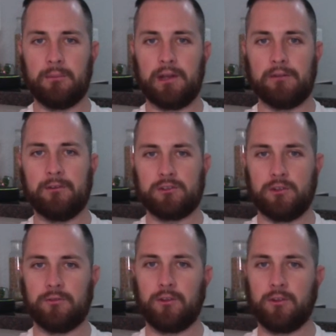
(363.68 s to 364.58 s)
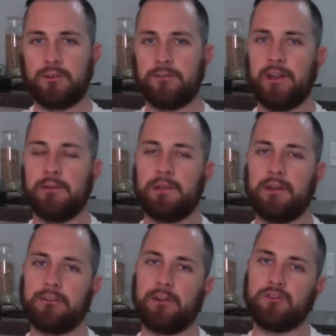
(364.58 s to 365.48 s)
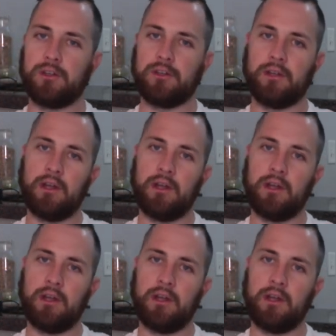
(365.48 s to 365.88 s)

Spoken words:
beneficial for youth development in this country.